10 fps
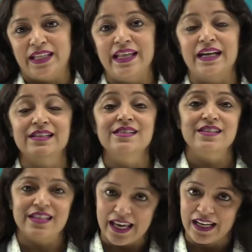That is
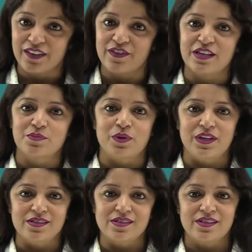negative
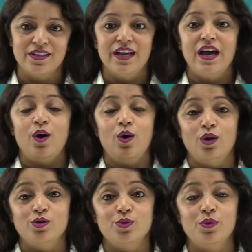exponents.
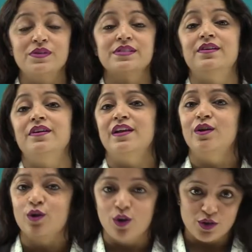Also
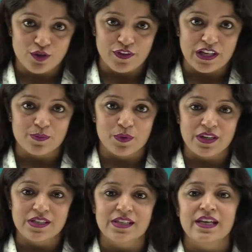certain laws of
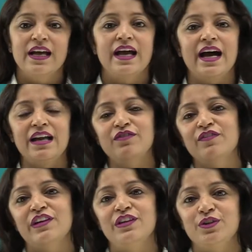exponents, and we
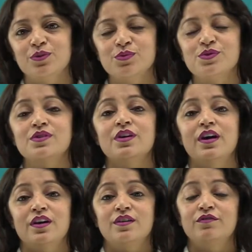
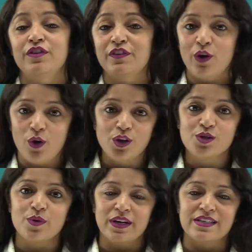will
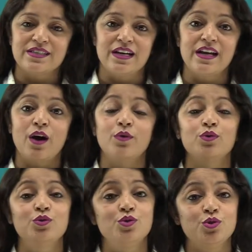also understand how
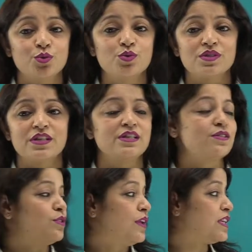to use
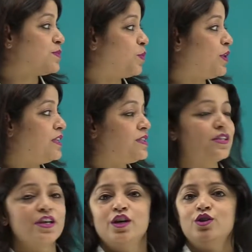these exponents
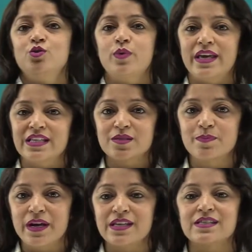to
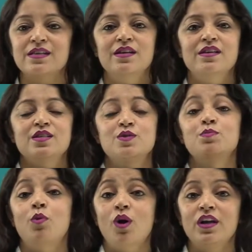express
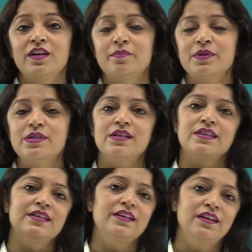small numbers
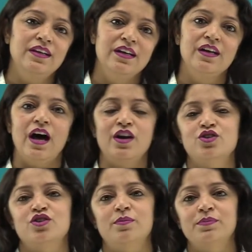in the
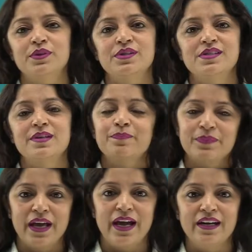large numbers
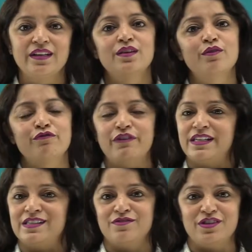and
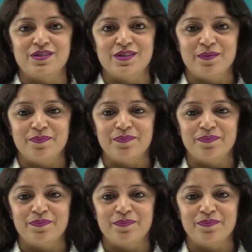vice versa.